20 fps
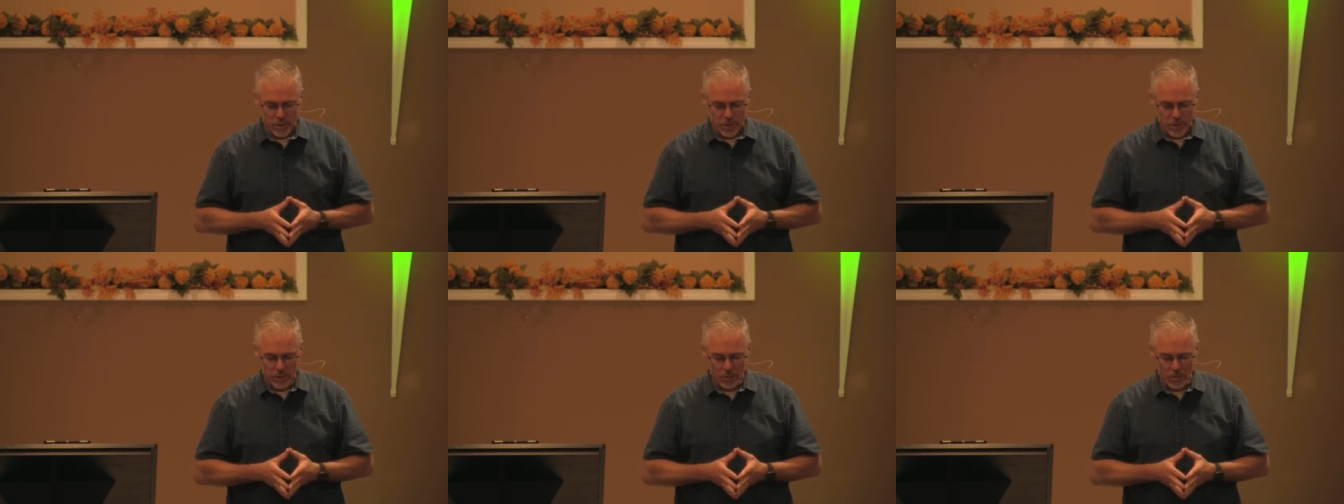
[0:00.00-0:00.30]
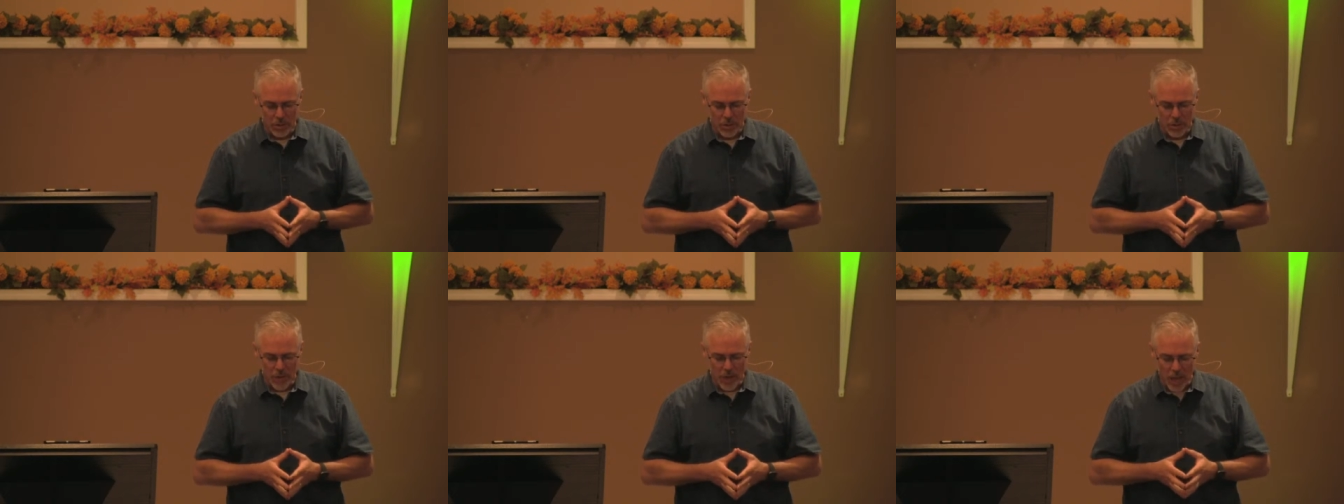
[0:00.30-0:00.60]
And
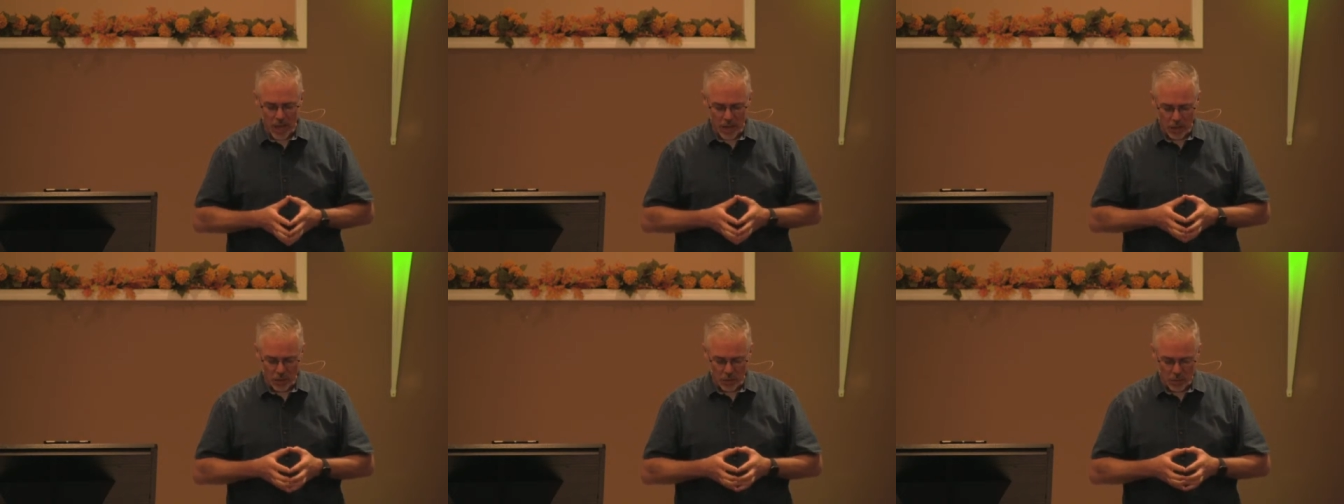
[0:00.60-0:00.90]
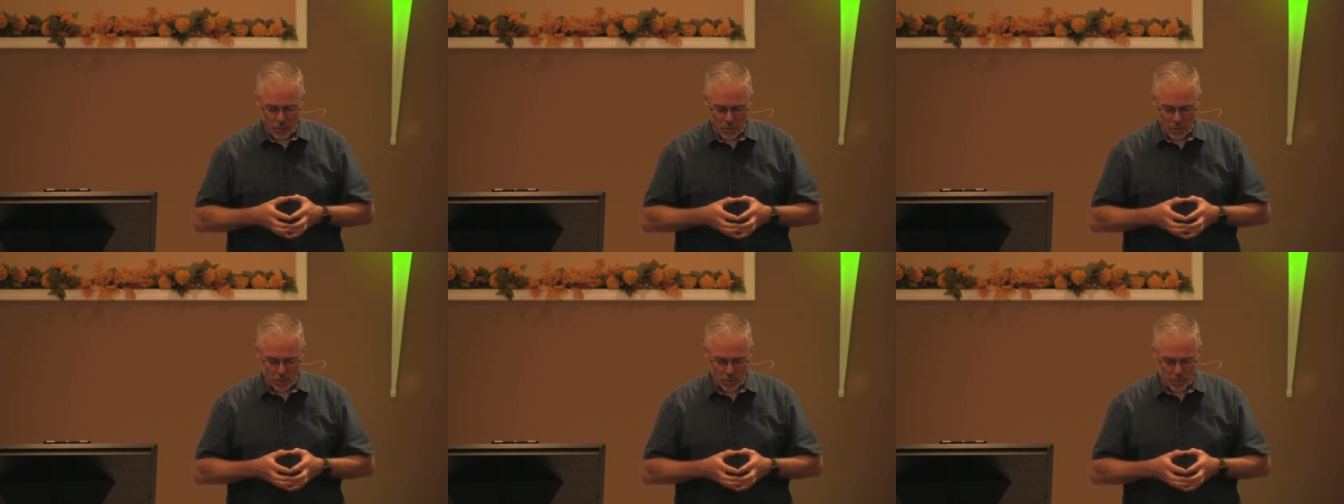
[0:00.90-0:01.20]
we thank you,
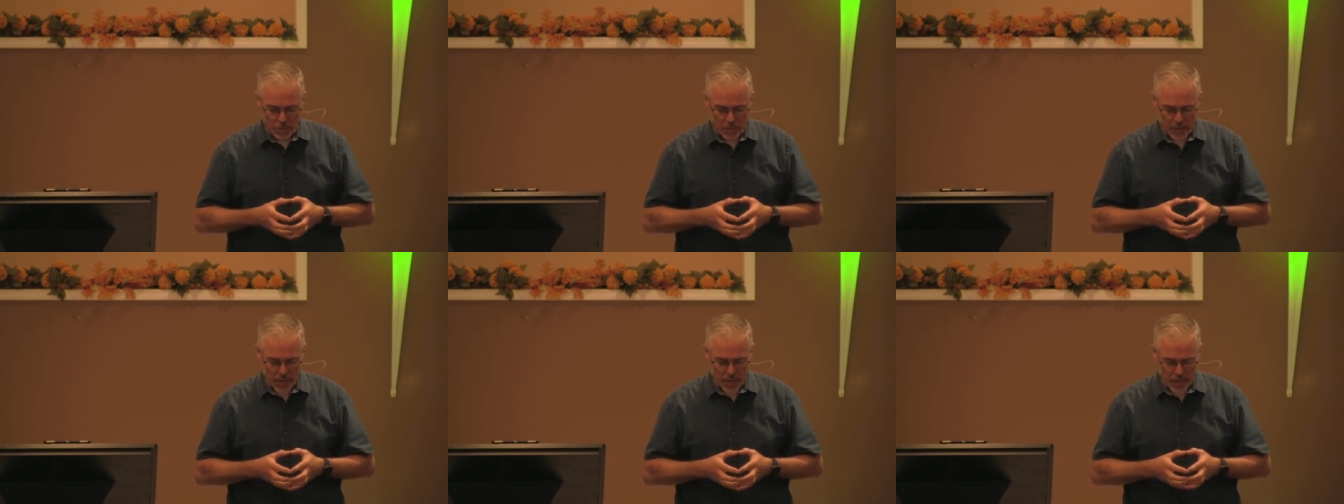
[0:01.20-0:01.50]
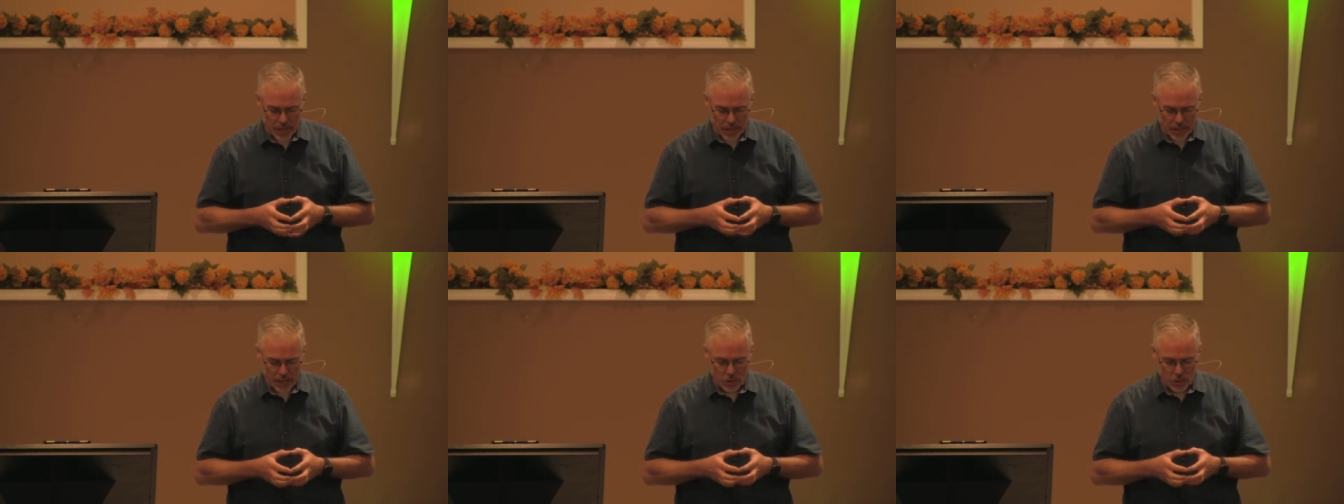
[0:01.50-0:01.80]
Lord, that we
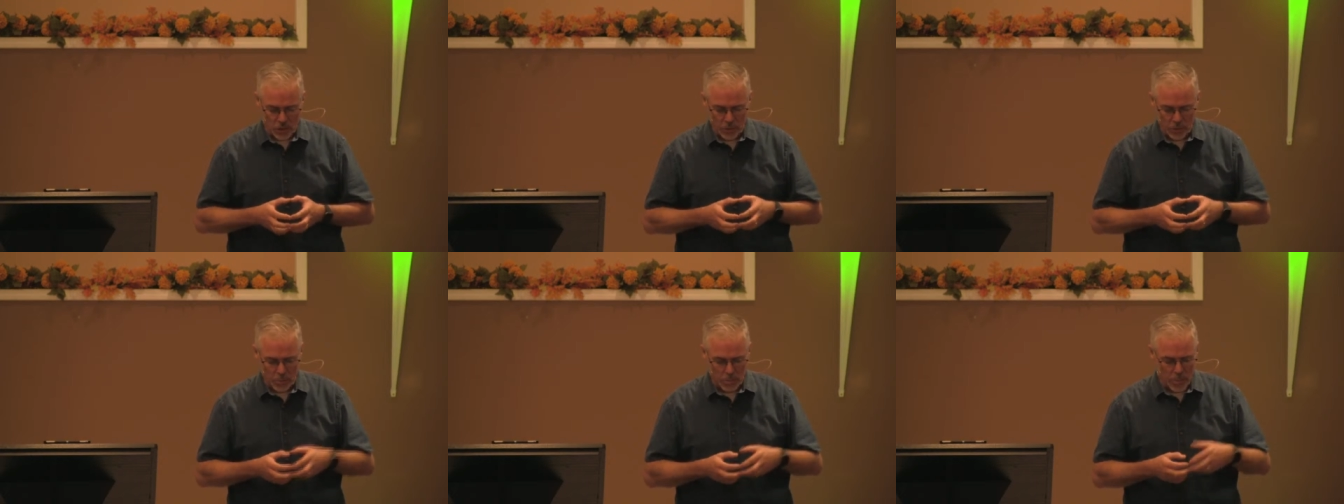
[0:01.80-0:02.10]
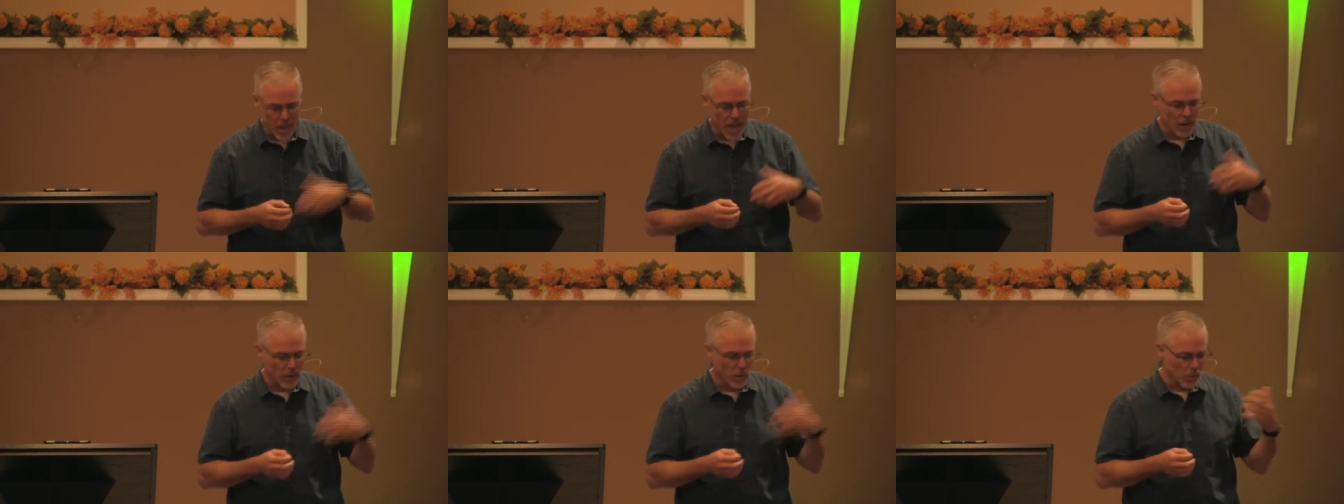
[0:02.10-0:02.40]
can look
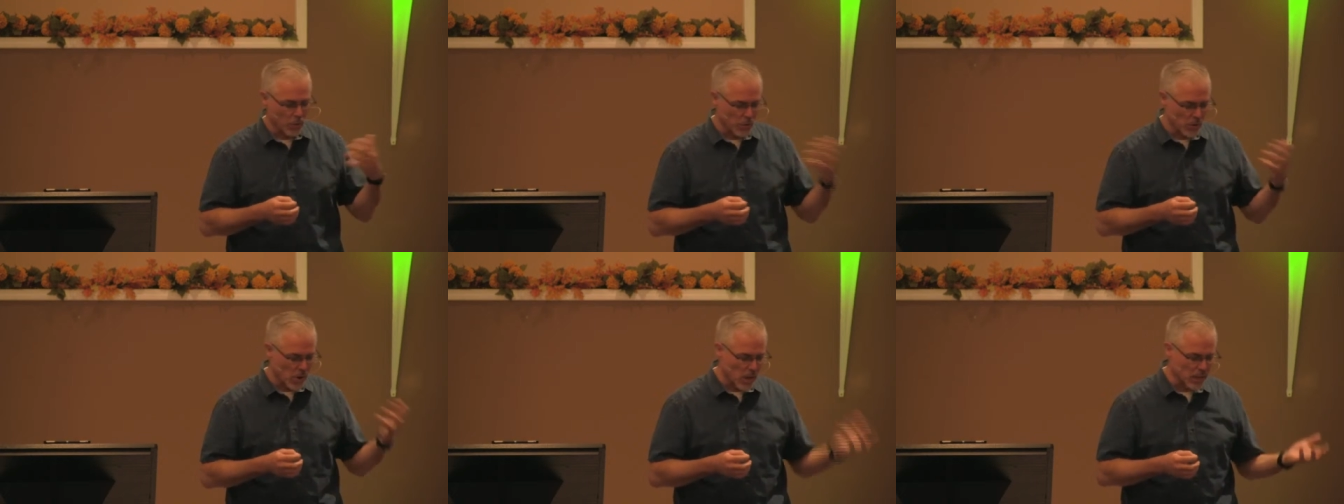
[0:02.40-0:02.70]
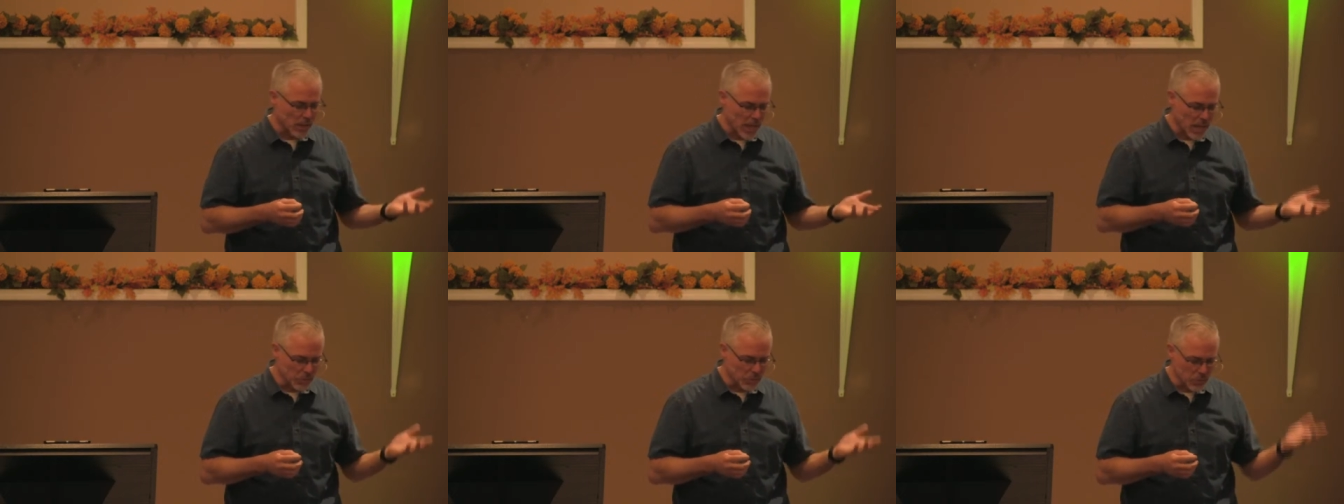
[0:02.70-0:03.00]
back over our
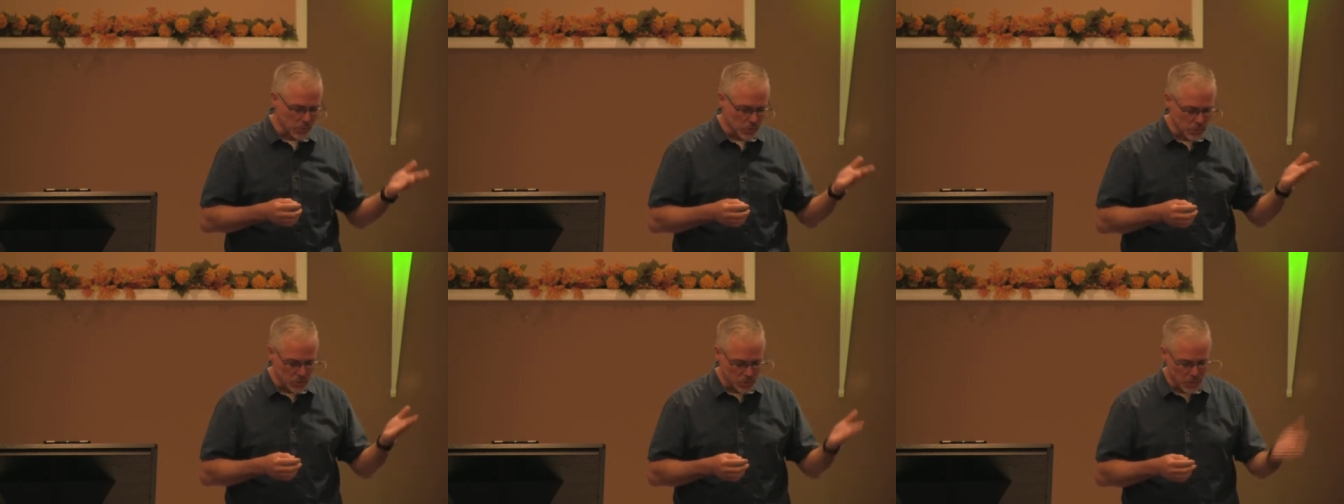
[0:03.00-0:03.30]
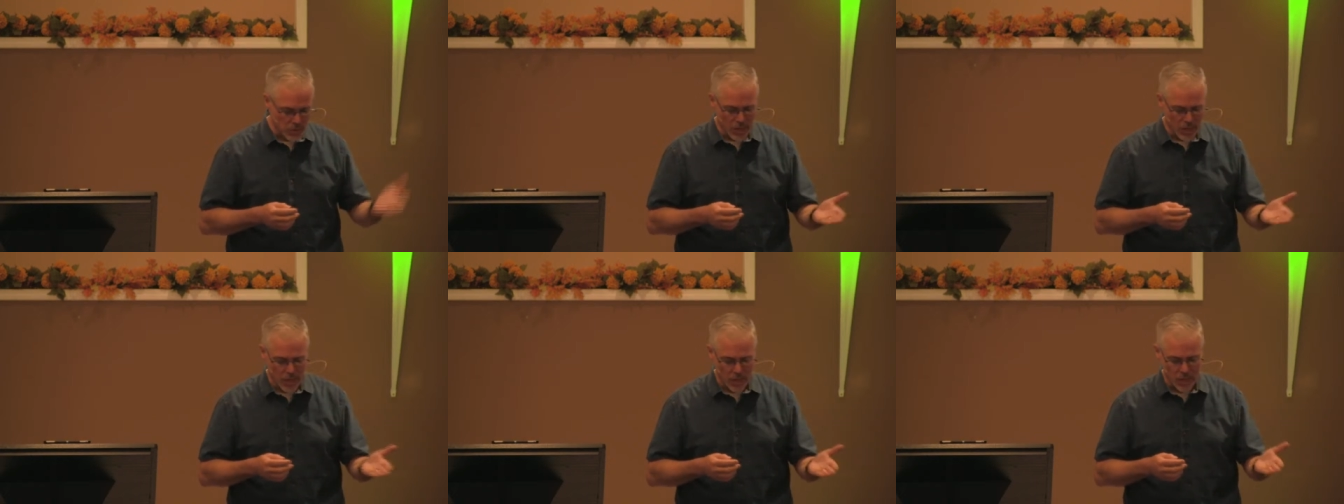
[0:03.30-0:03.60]
lives and
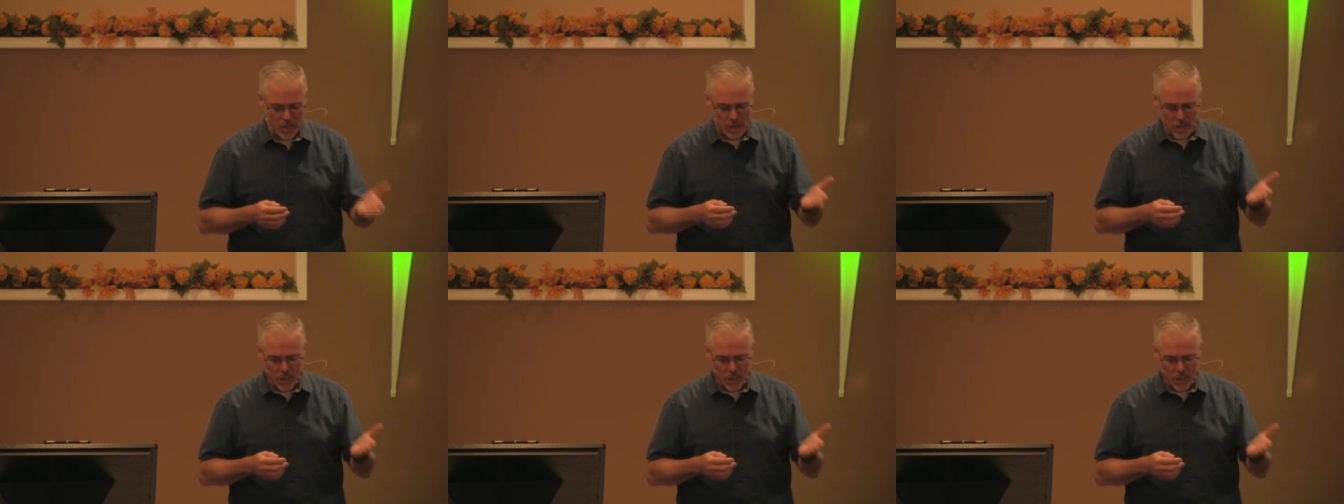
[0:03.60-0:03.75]
see